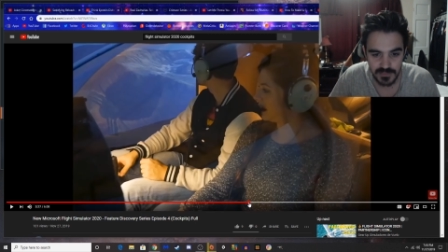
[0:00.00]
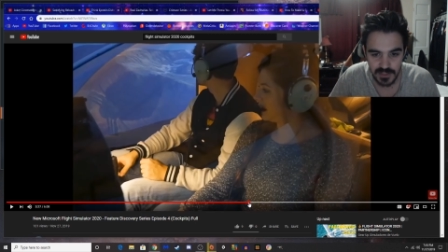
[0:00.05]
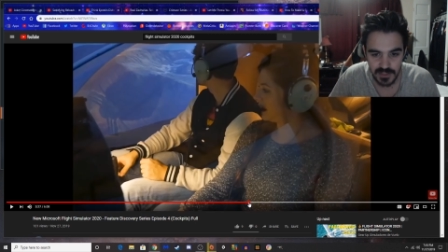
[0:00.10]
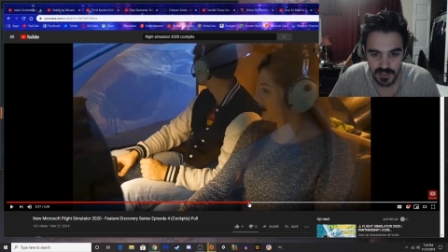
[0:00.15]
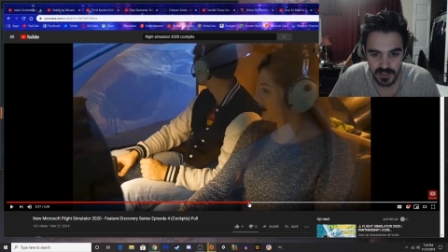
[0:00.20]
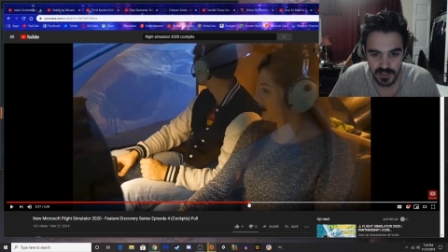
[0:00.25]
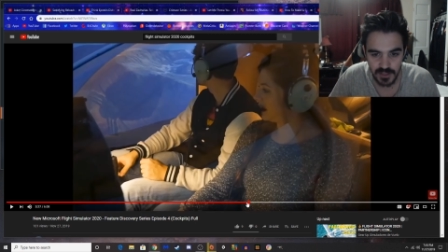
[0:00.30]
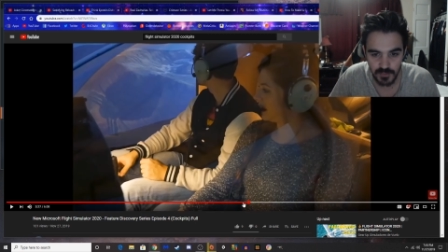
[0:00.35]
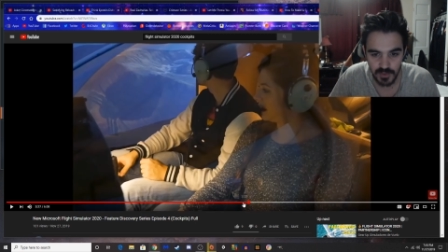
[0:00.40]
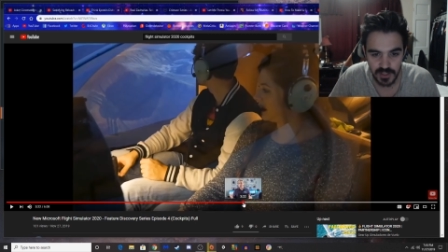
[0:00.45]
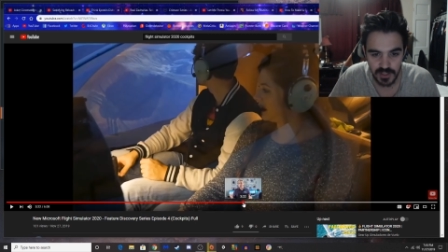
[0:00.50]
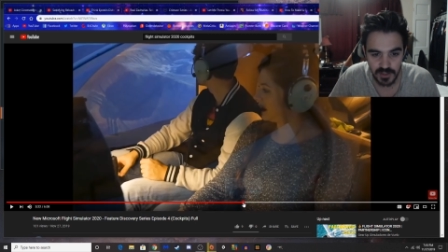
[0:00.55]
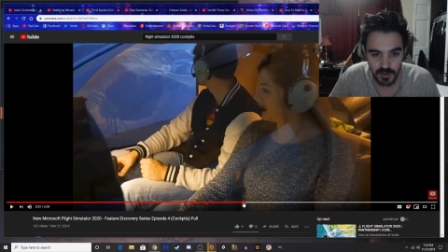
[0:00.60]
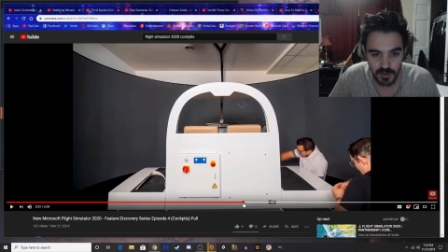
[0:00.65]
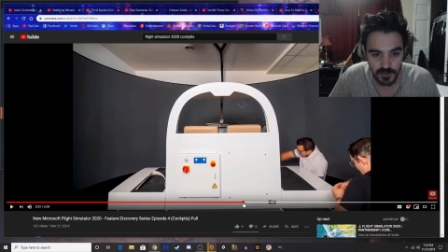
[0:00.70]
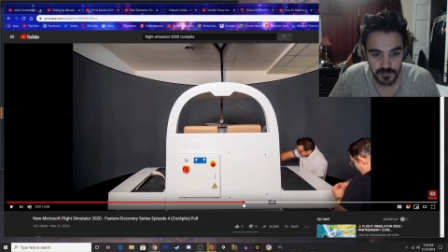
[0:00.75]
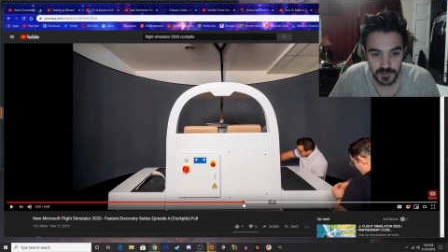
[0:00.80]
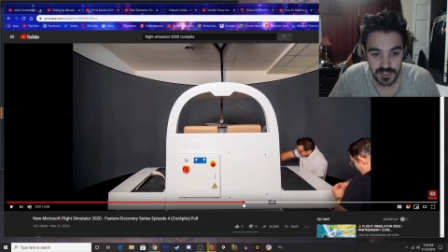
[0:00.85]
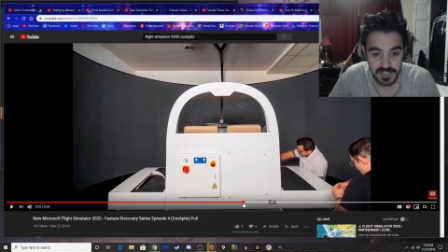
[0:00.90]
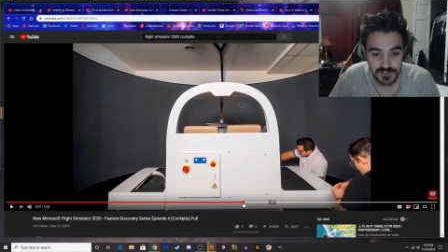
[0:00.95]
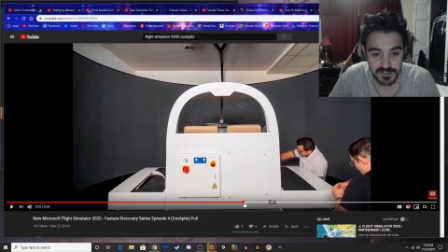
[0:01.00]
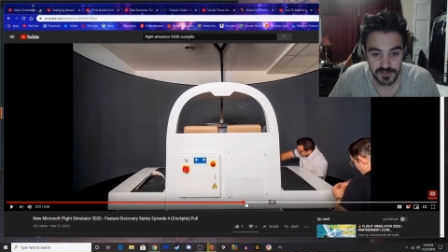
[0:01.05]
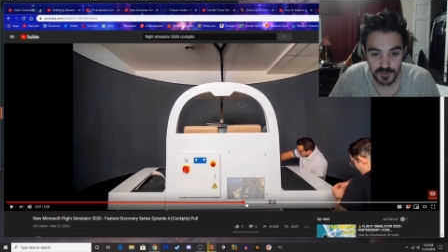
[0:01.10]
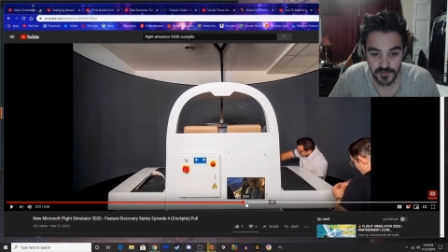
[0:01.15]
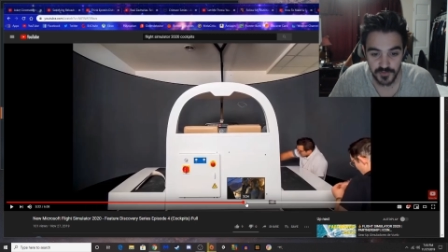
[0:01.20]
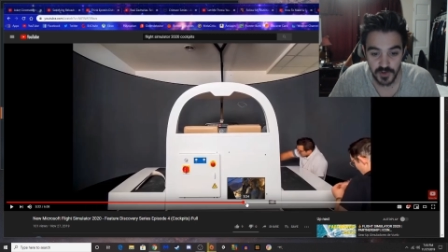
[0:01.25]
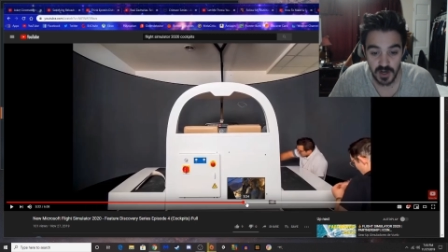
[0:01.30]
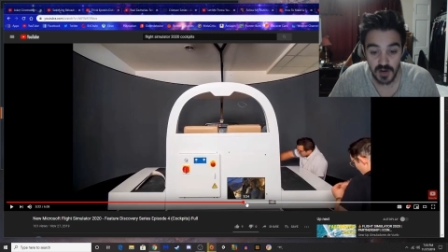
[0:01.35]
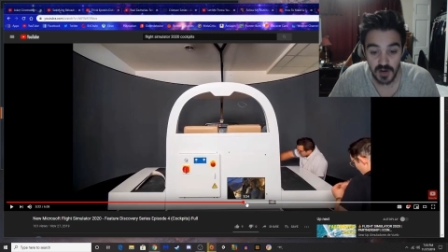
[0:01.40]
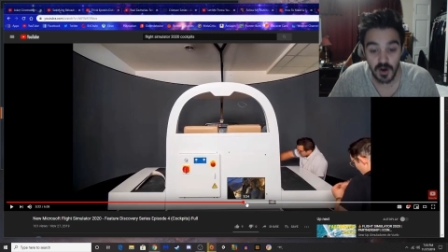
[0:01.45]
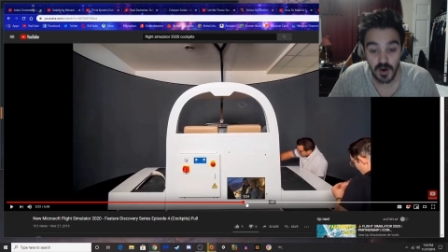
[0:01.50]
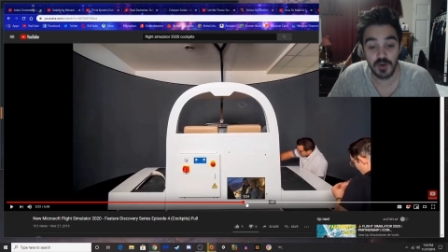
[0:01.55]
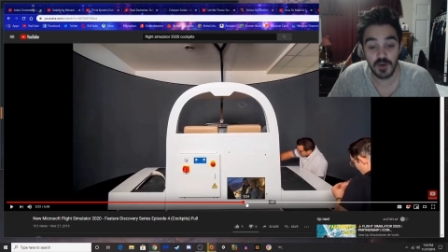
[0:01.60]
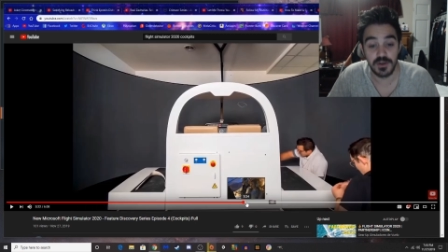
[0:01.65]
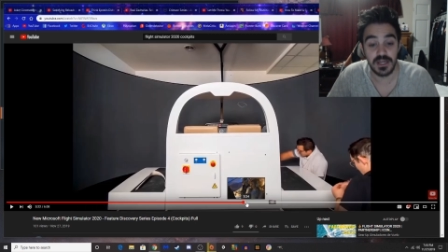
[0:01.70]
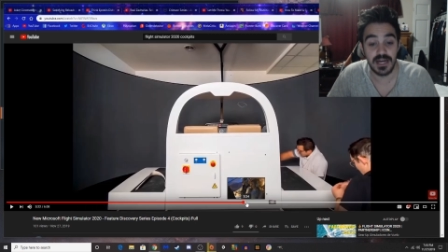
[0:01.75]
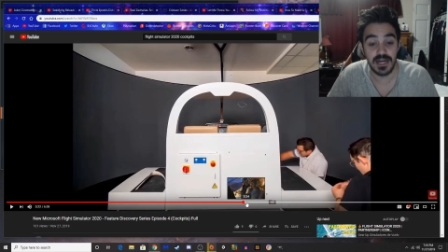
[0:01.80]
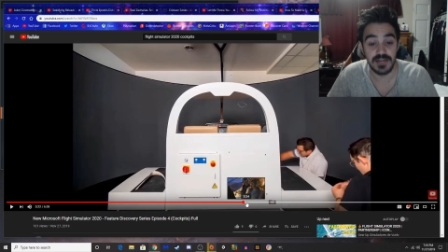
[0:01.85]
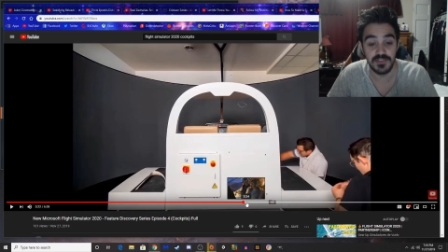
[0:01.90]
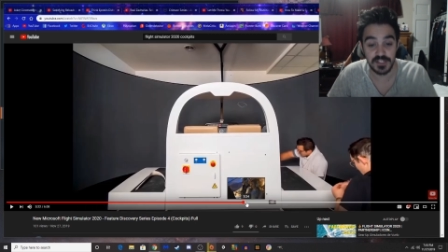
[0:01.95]
And we're hopefully not too far out.
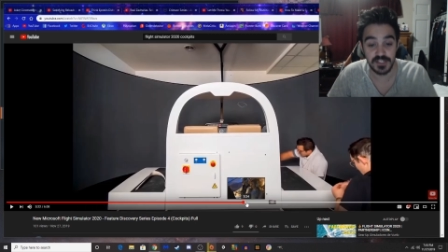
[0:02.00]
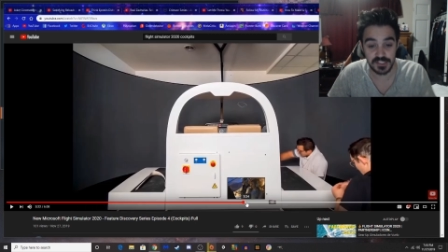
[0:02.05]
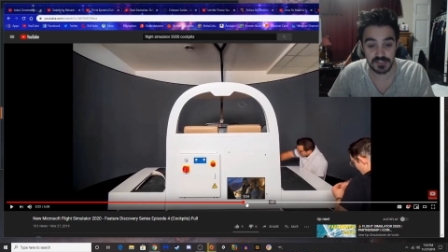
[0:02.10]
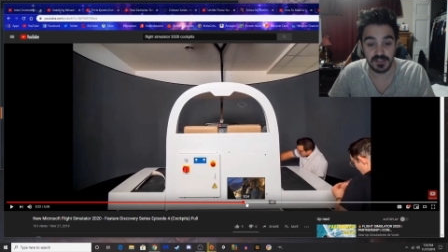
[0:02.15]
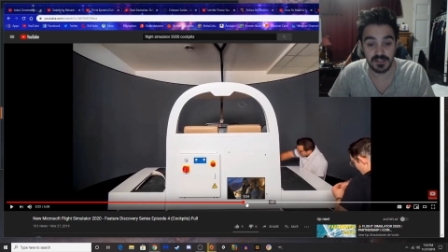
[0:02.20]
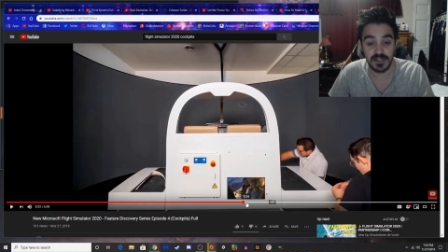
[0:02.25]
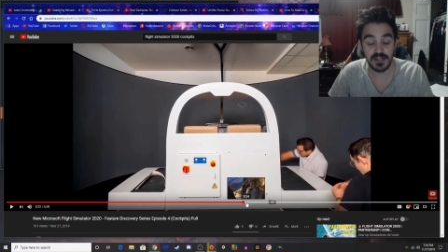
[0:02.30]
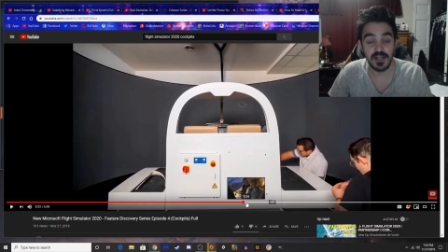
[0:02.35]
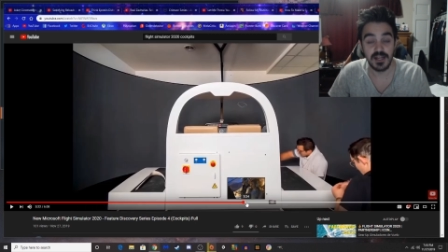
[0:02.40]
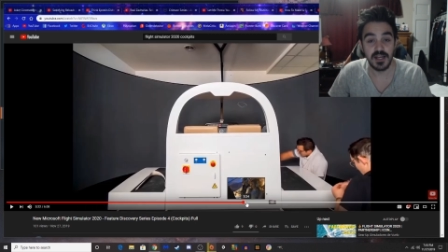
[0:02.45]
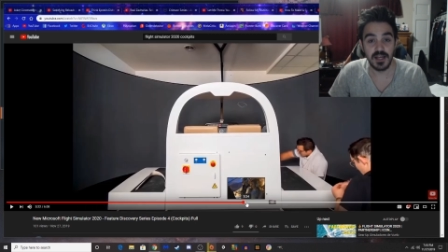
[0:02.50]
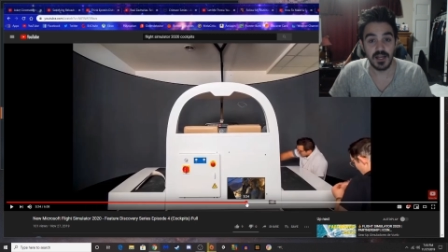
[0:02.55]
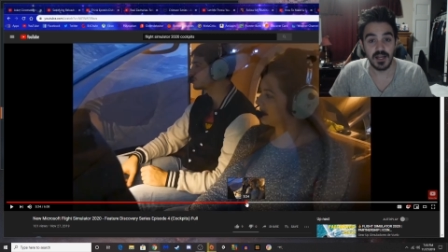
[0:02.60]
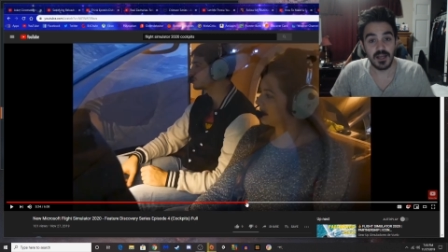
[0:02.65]
Oh yeah, and this thing.